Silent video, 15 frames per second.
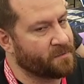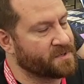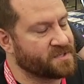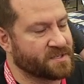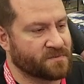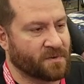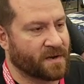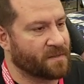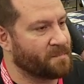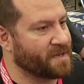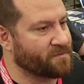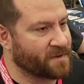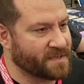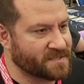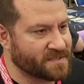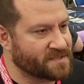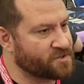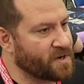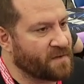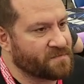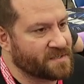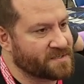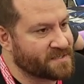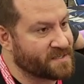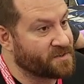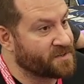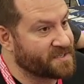Which is one of the big reasons Draft and Sealed